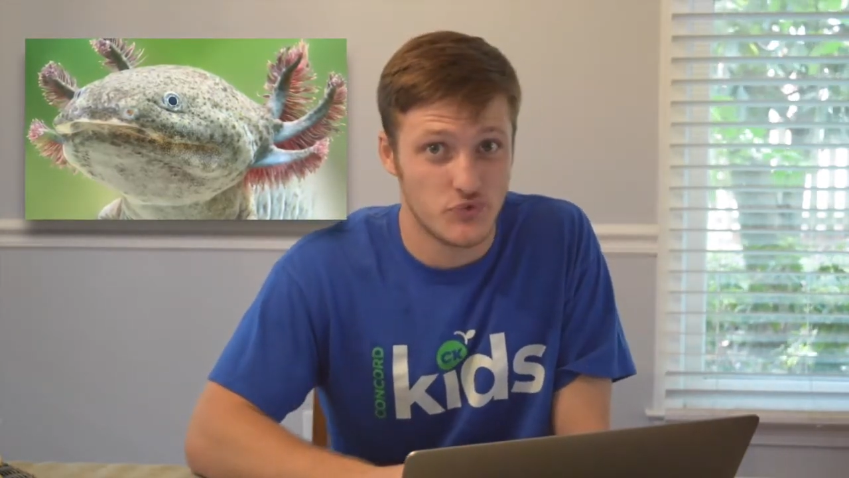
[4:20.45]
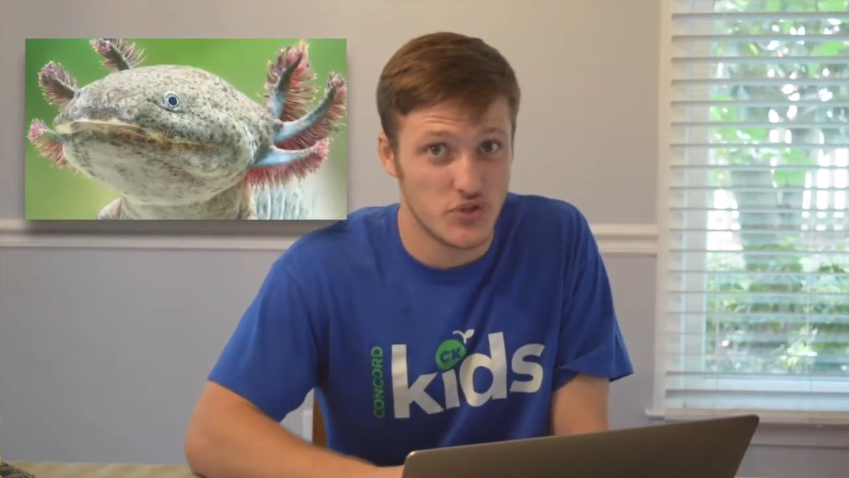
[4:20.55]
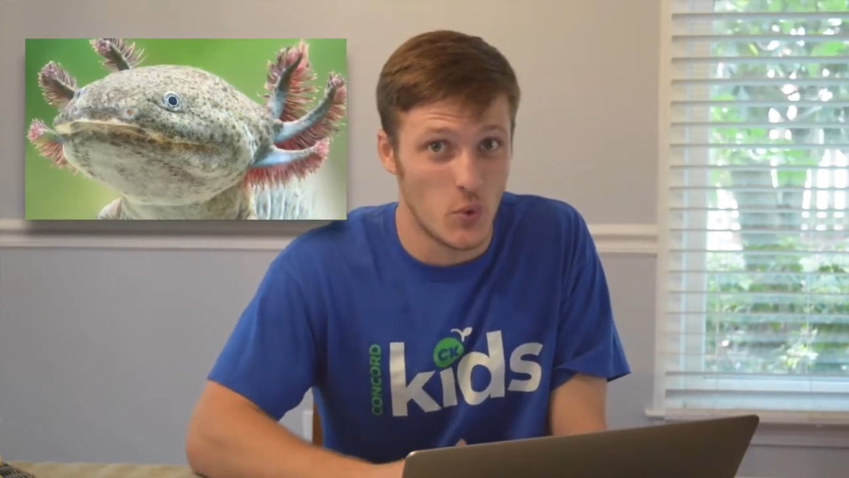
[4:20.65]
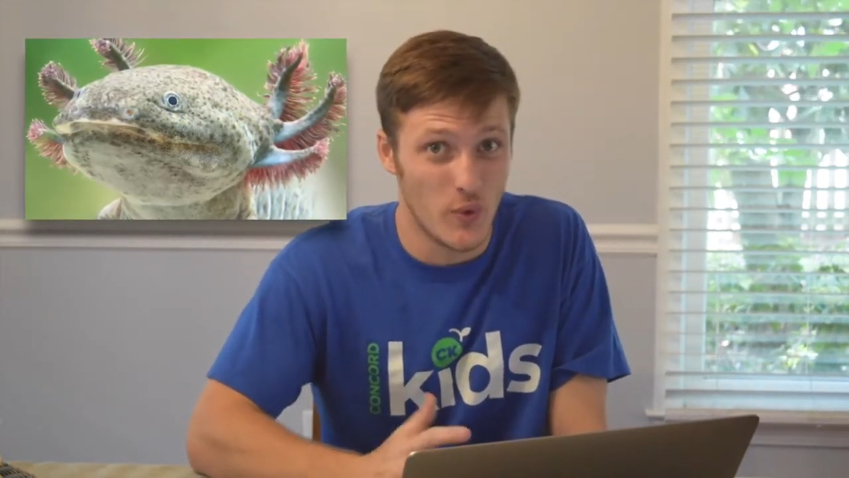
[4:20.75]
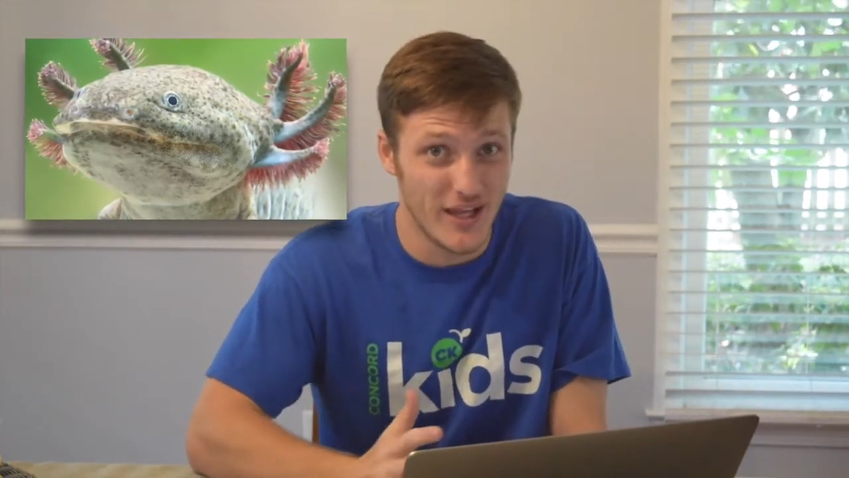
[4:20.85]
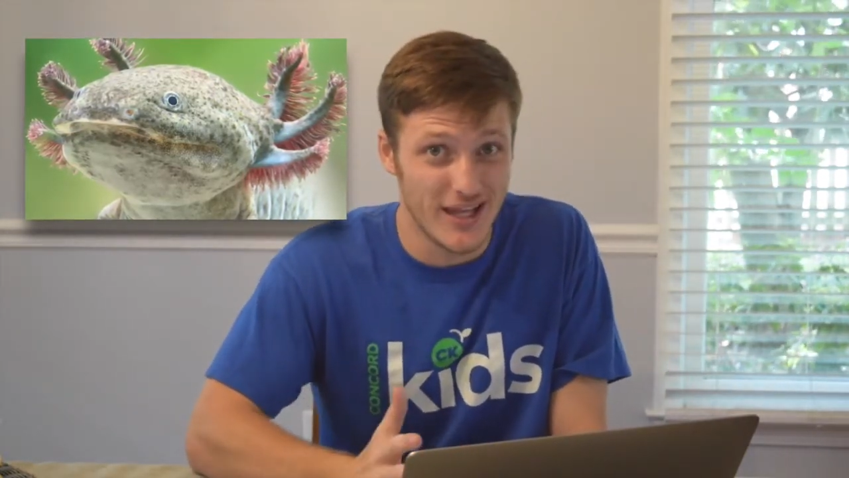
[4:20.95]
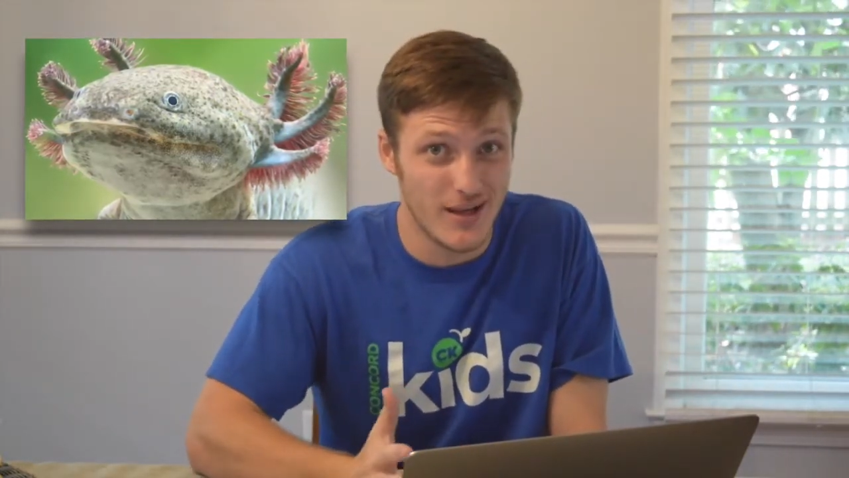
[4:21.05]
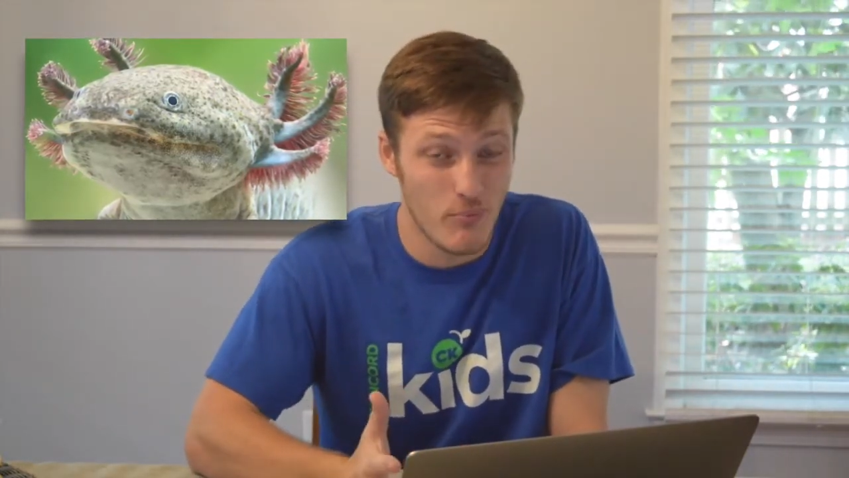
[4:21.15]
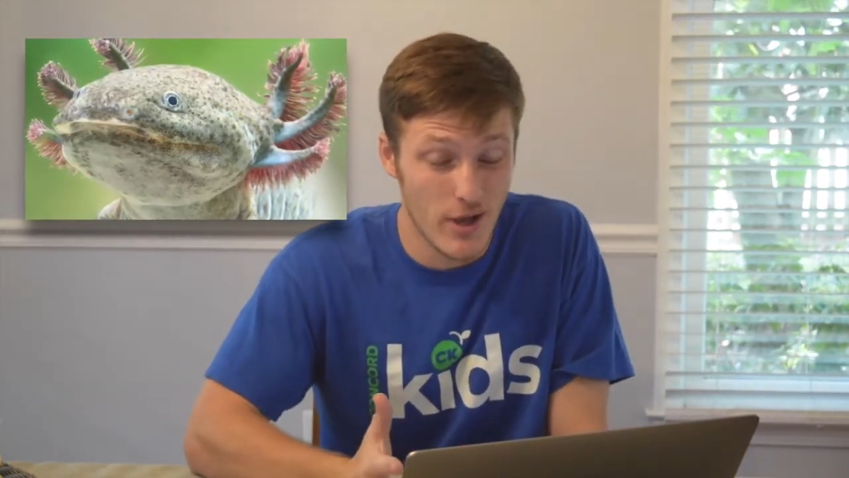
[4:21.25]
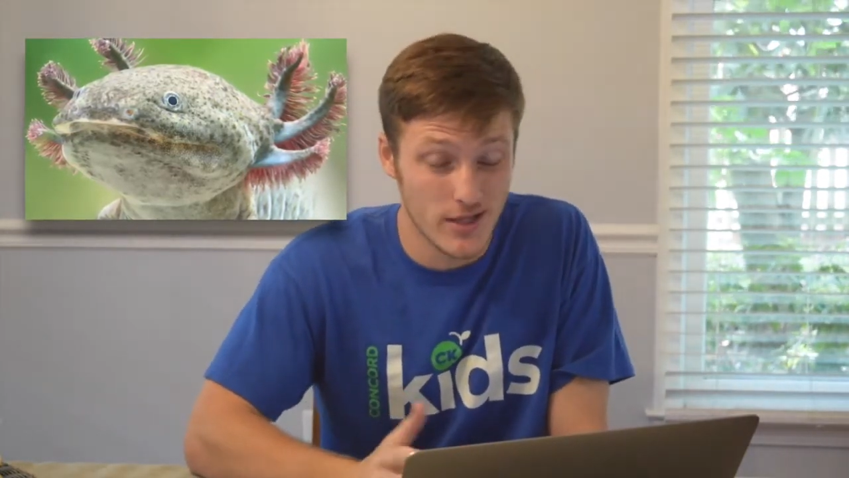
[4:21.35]
So
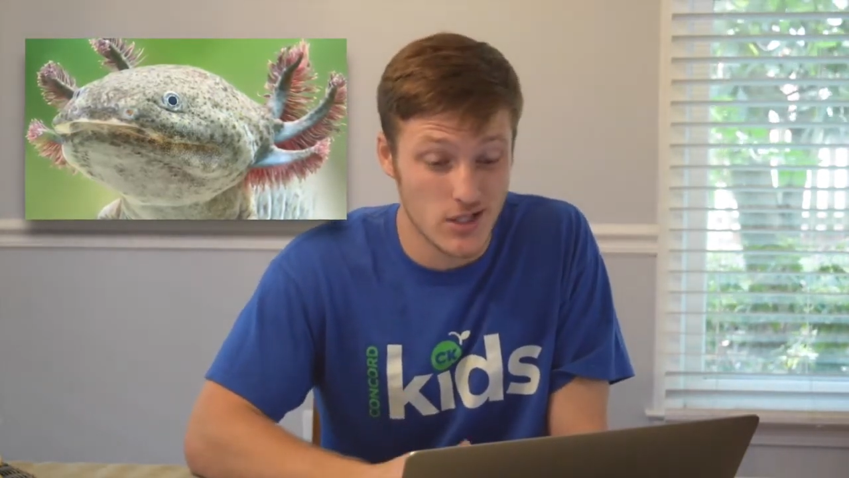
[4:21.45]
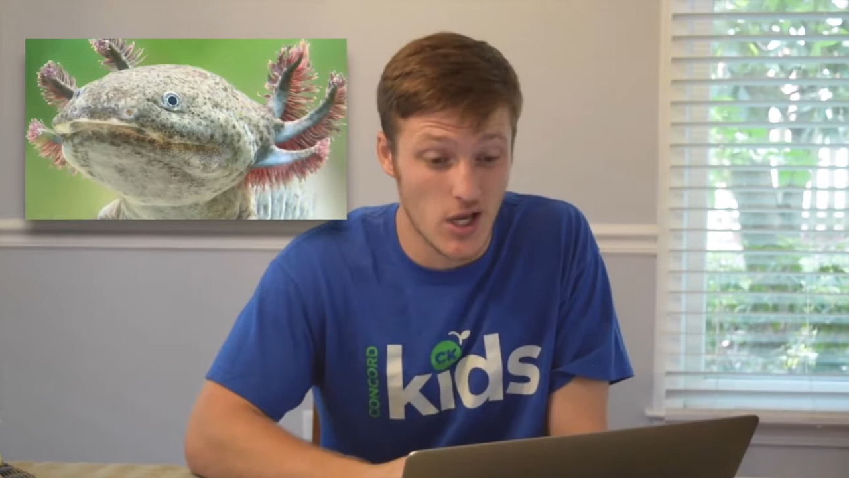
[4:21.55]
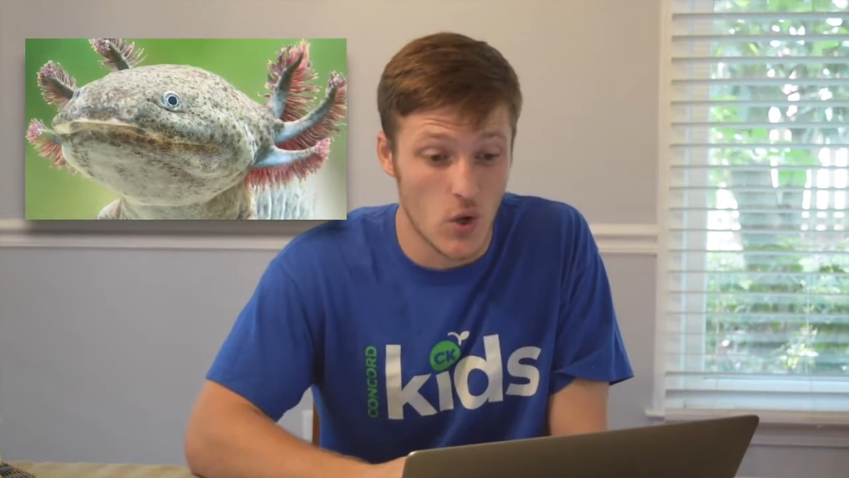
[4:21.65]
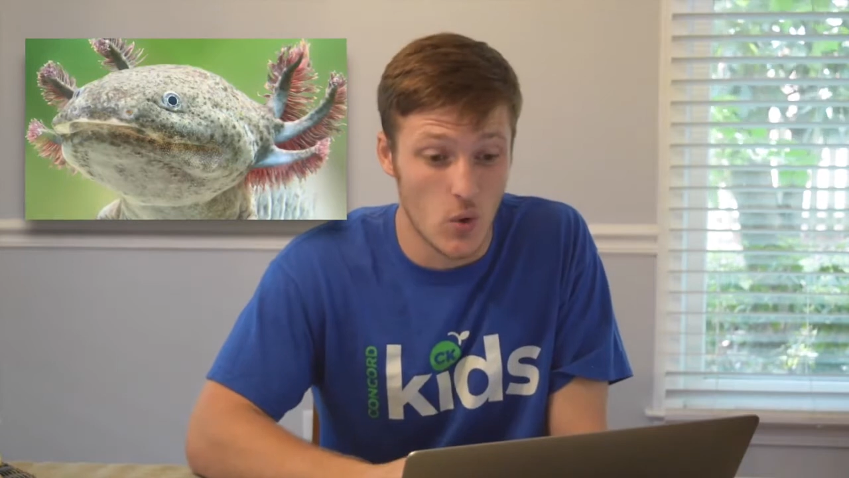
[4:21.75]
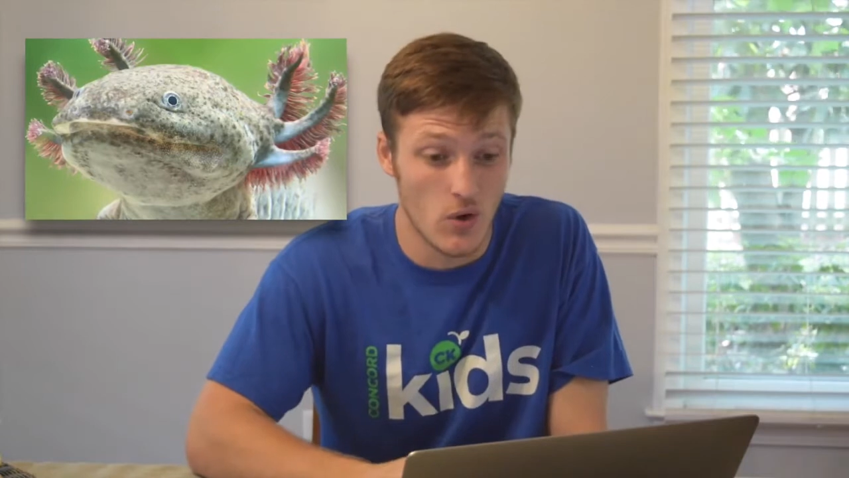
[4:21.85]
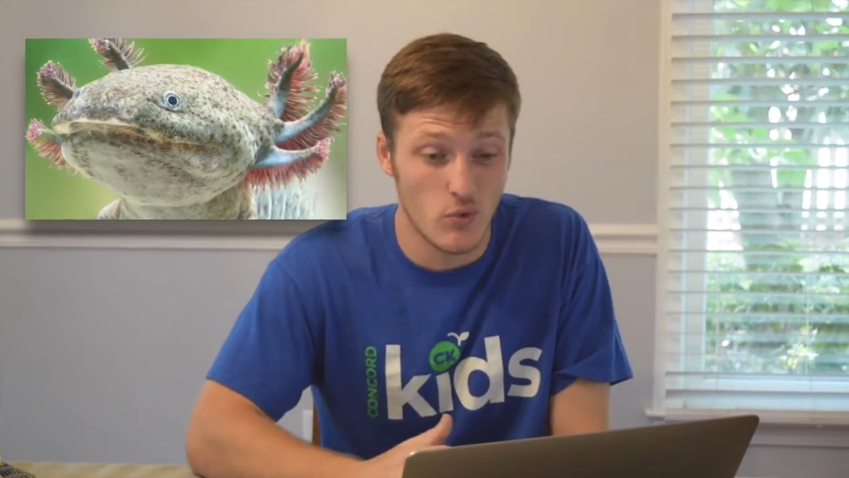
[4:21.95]
in Mexico,